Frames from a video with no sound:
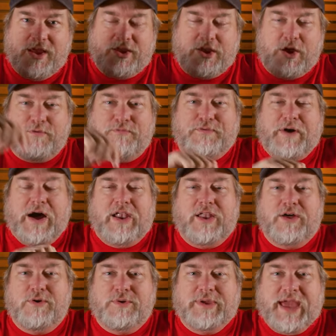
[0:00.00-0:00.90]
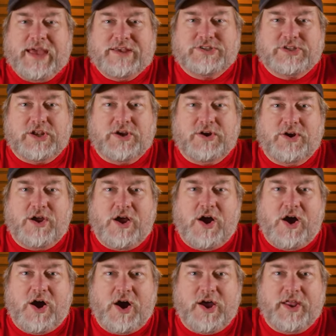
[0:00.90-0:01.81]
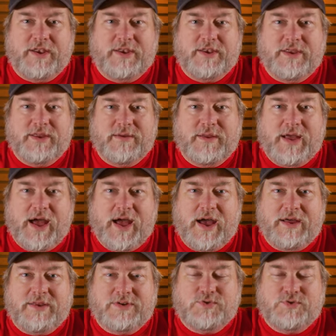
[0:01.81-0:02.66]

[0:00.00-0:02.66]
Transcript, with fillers: Go follow Kessler on uh,